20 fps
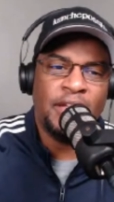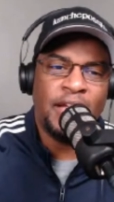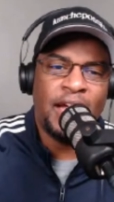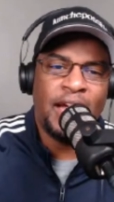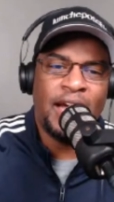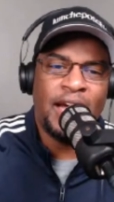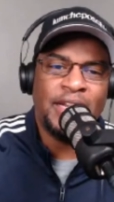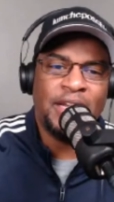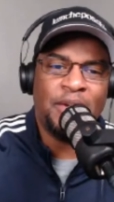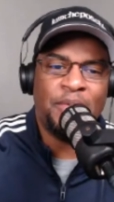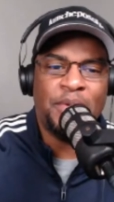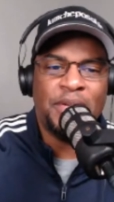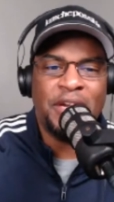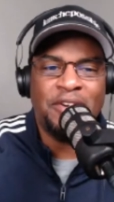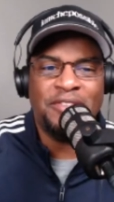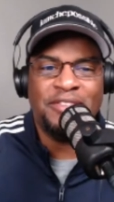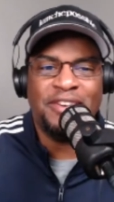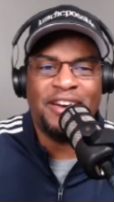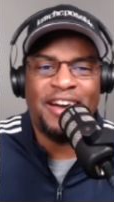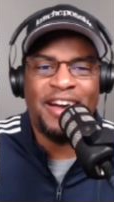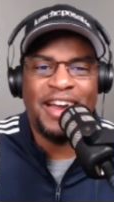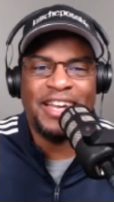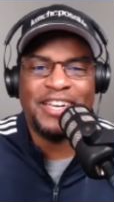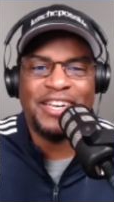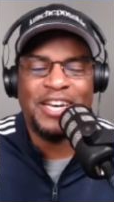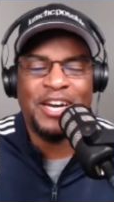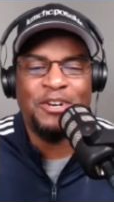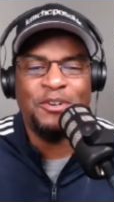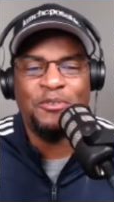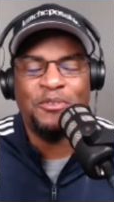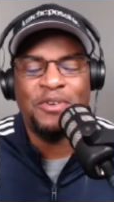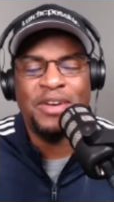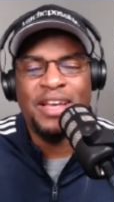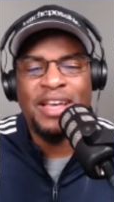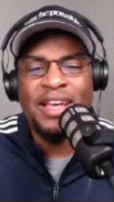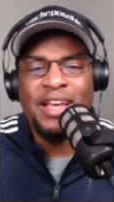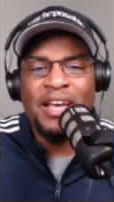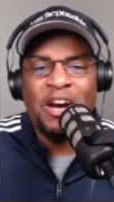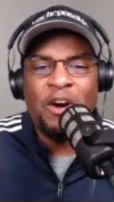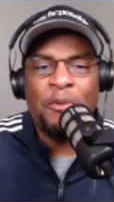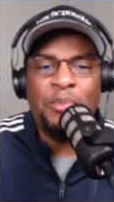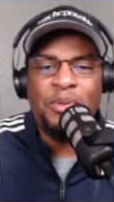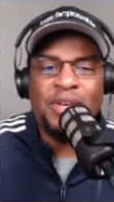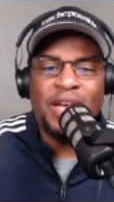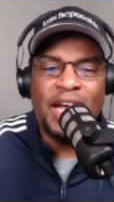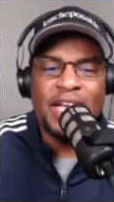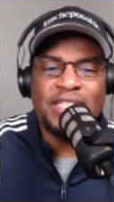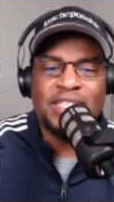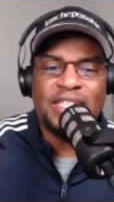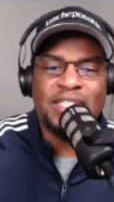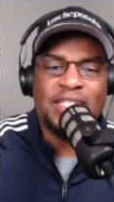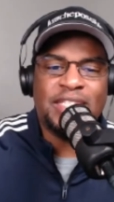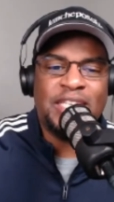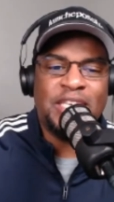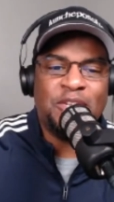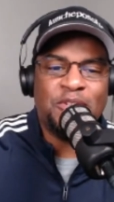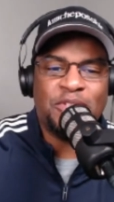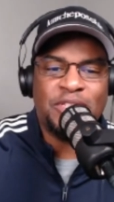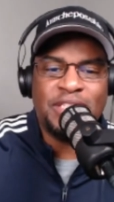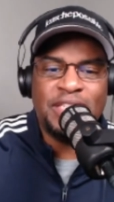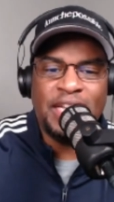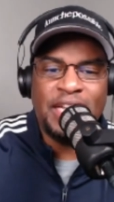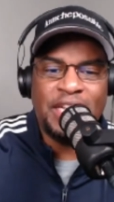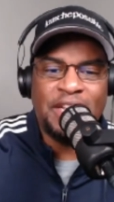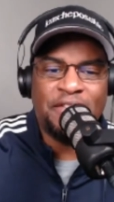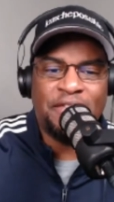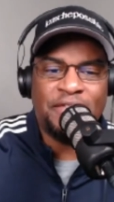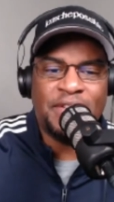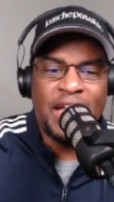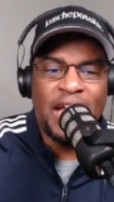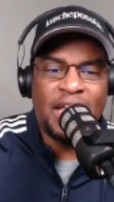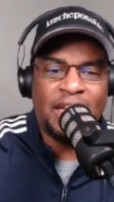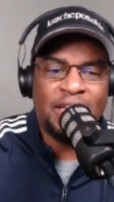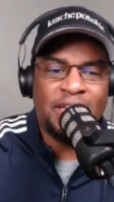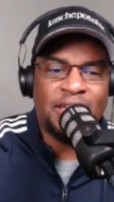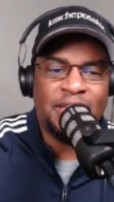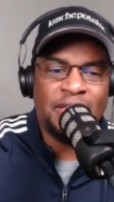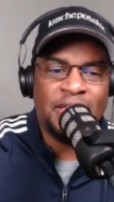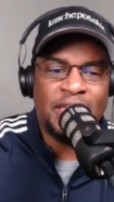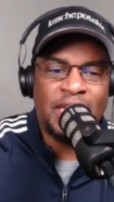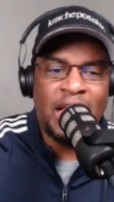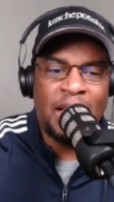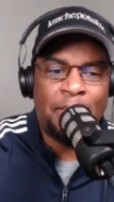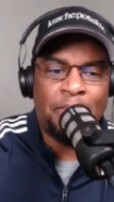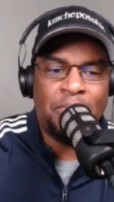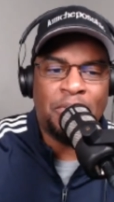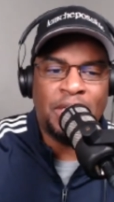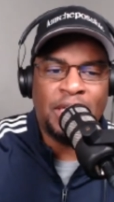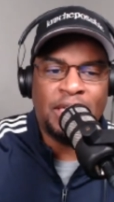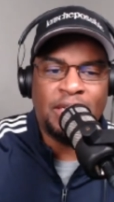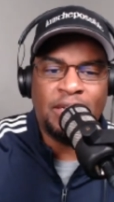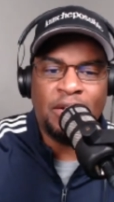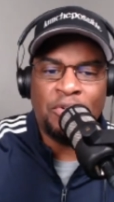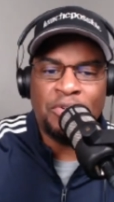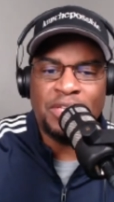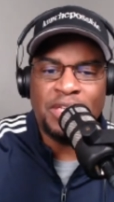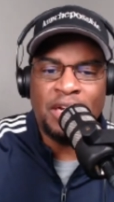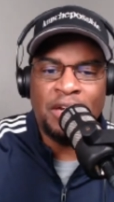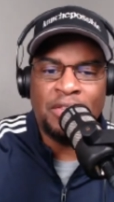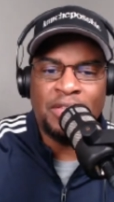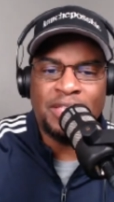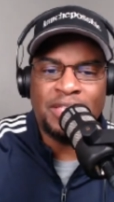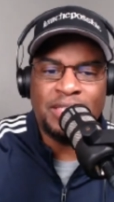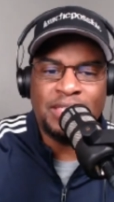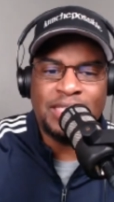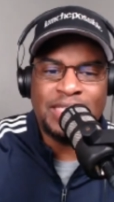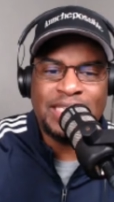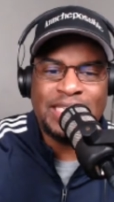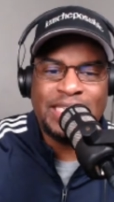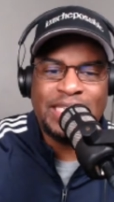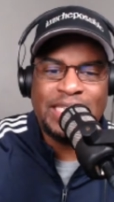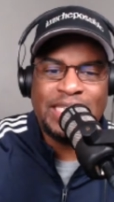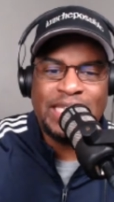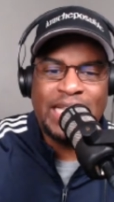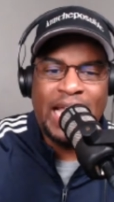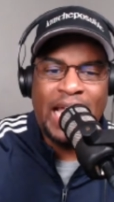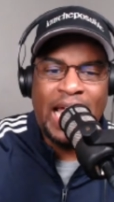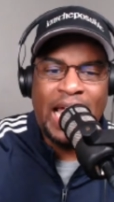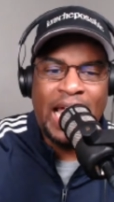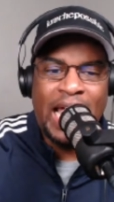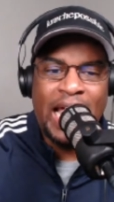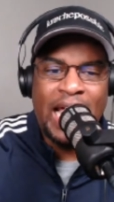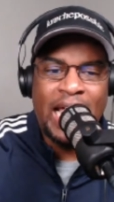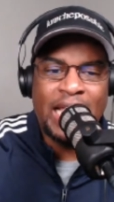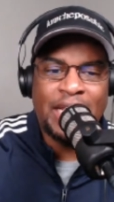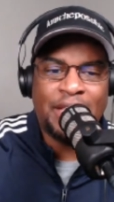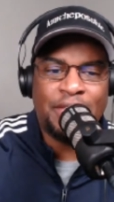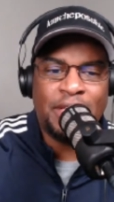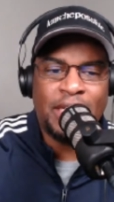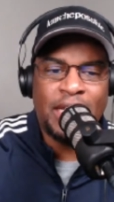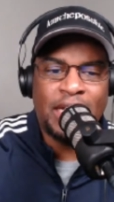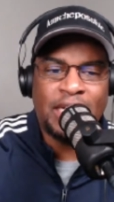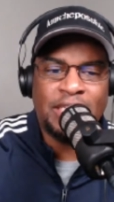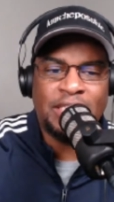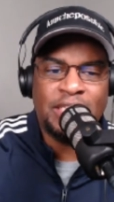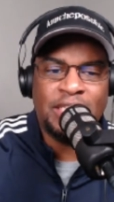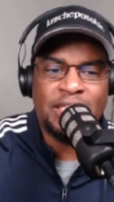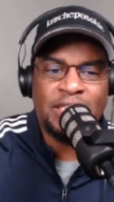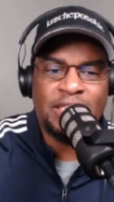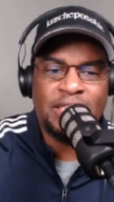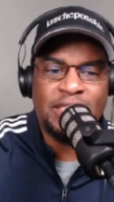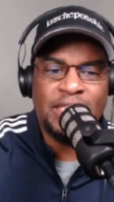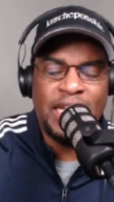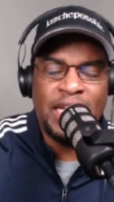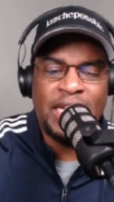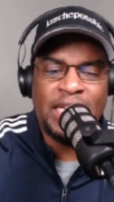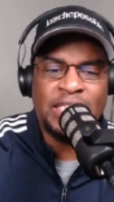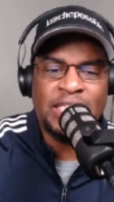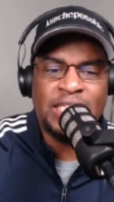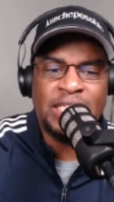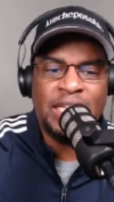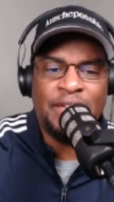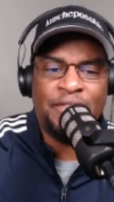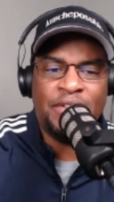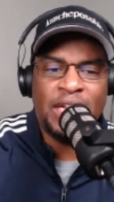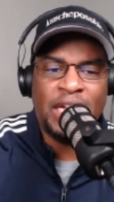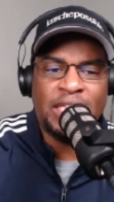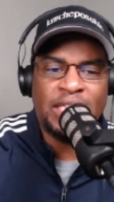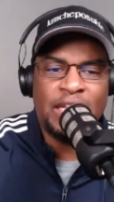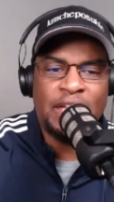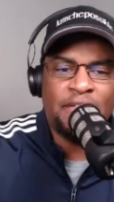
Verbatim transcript: Uh, there we go. All right, cool. Hope you guys can still see it. If not, then I'll put it on the other side. I think I can just, yeah, let's just leave it like